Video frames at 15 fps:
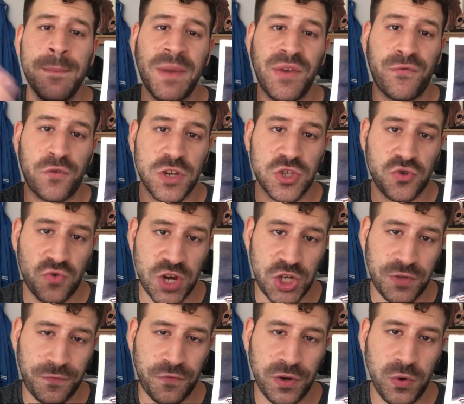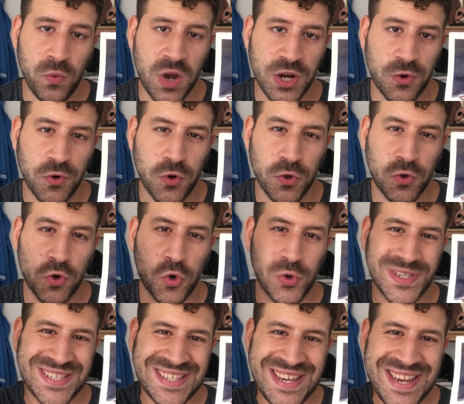My frustration-free watercolor
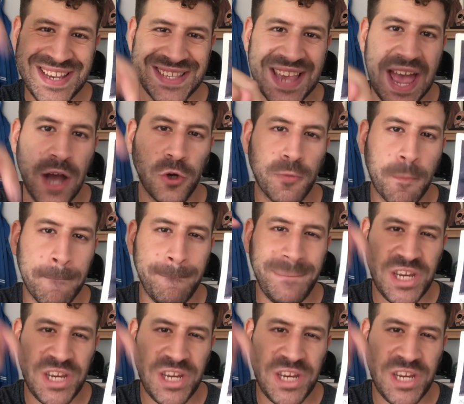course is out.